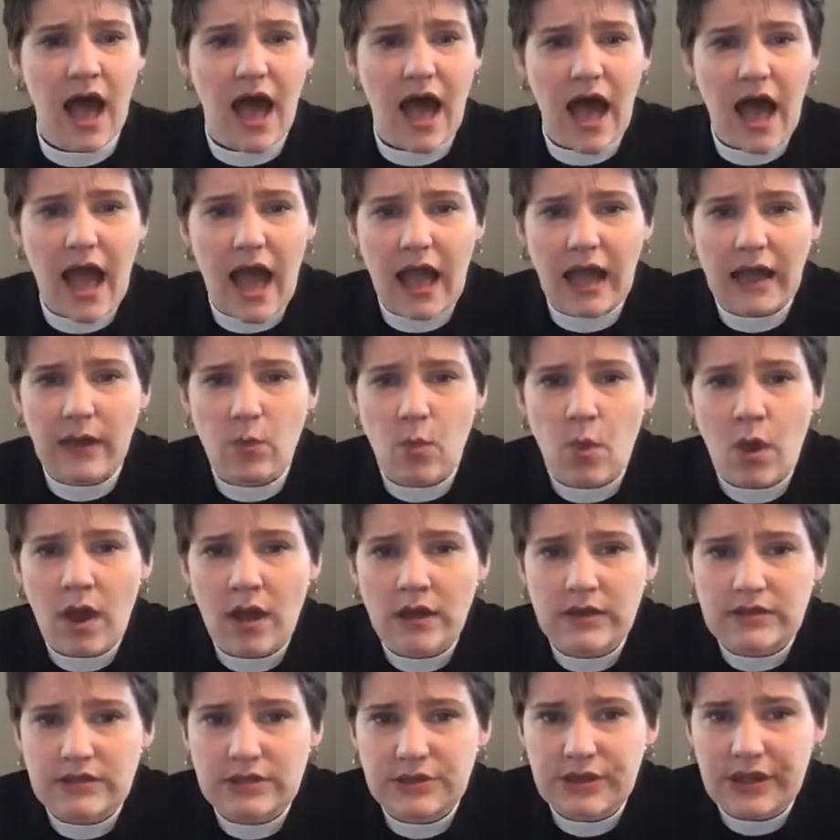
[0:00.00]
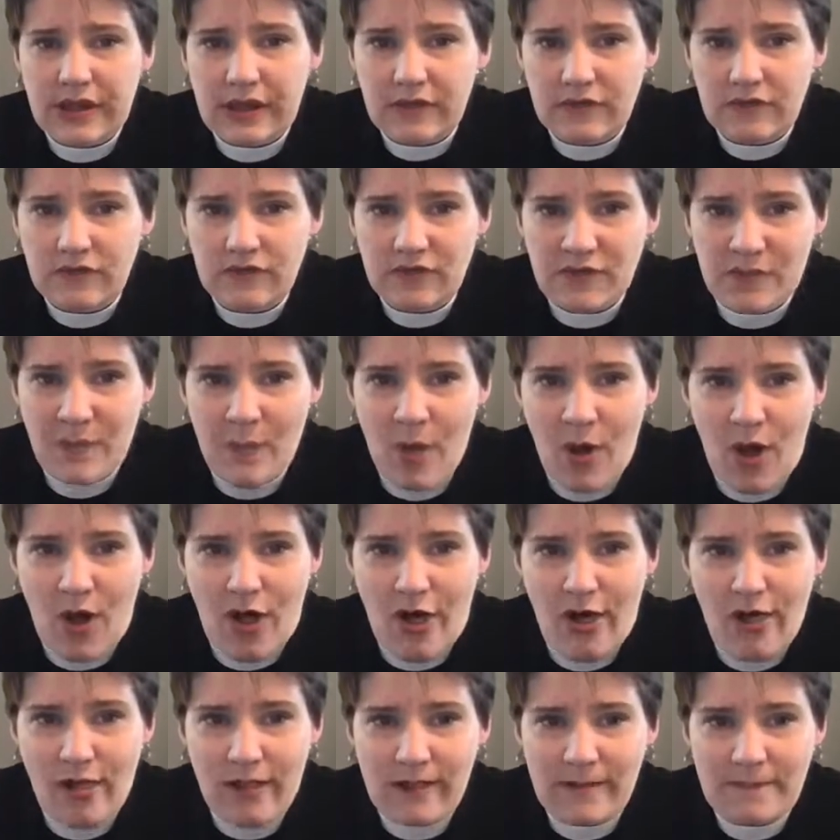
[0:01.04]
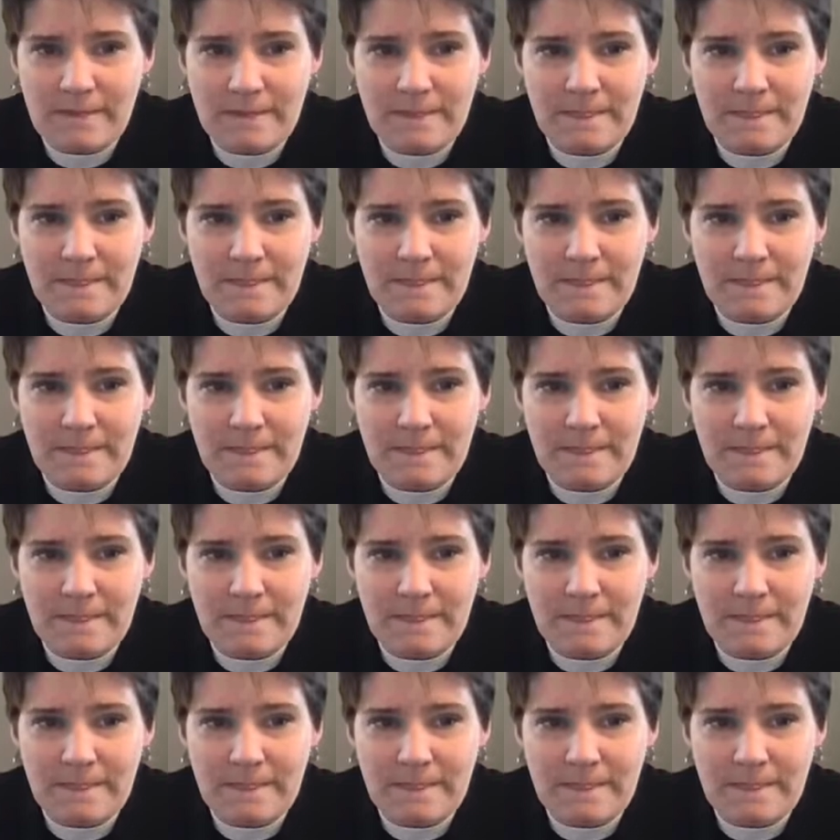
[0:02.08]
I want to get small.